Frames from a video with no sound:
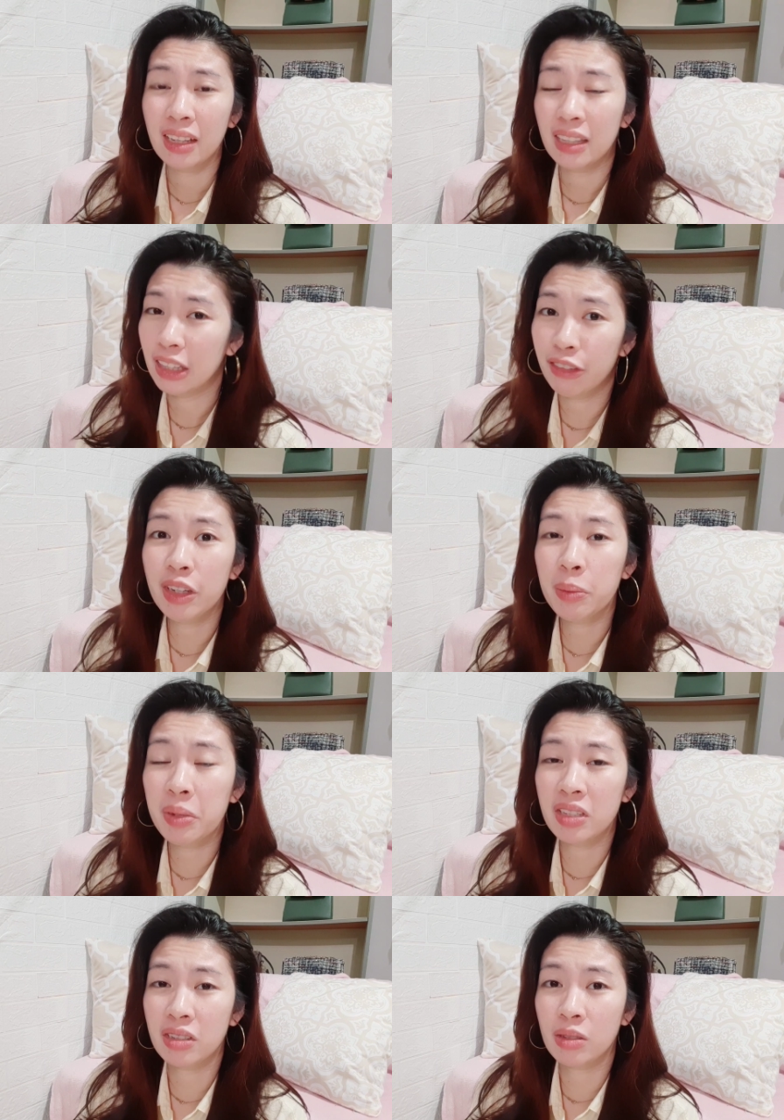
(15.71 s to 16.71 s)
in the
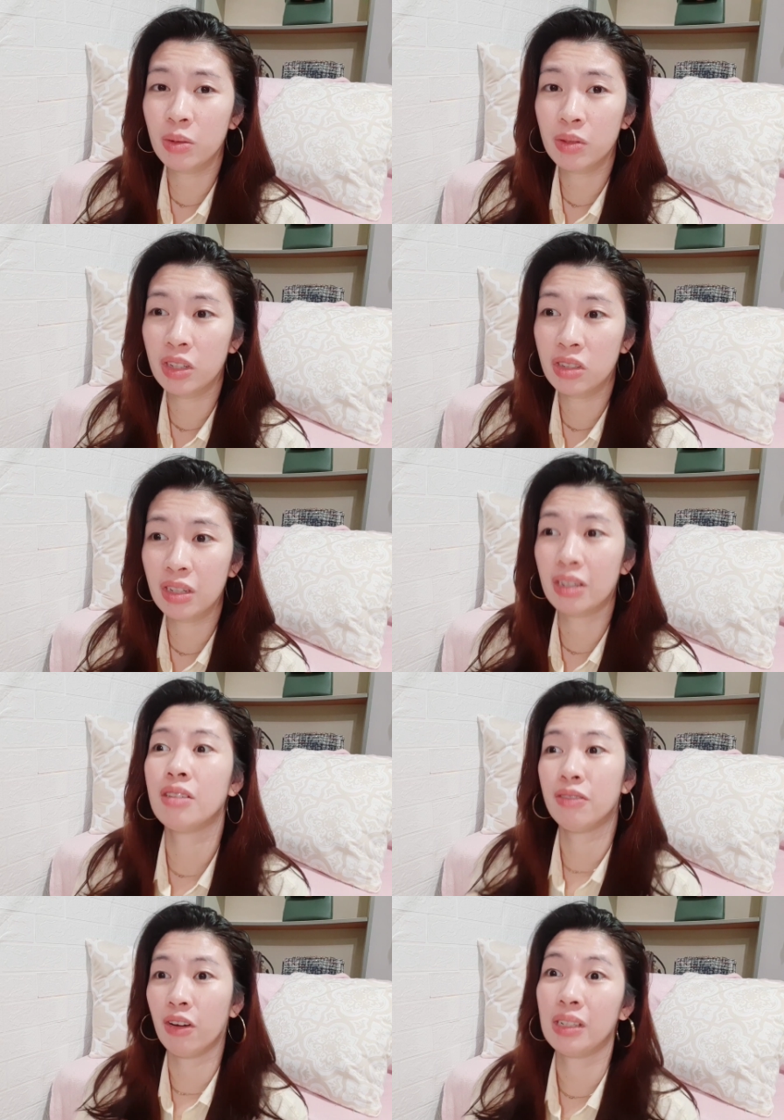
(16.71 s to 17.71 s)
Philippines there's no such thing
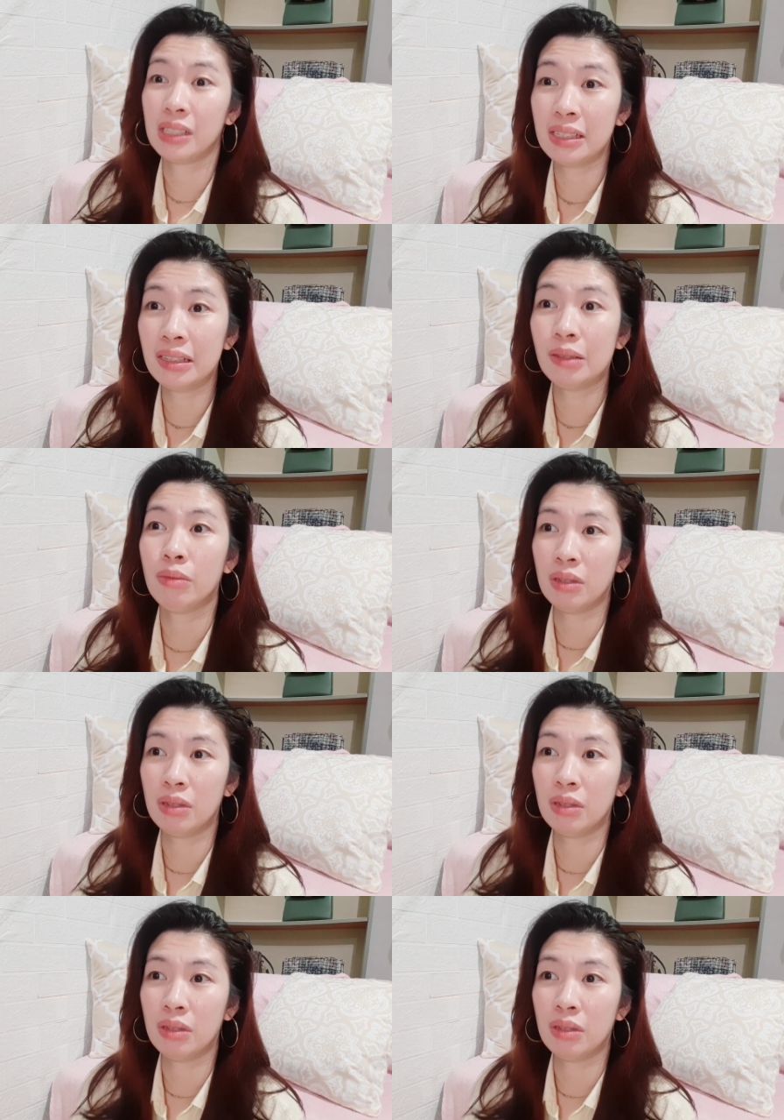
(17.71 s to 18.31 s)
as fall season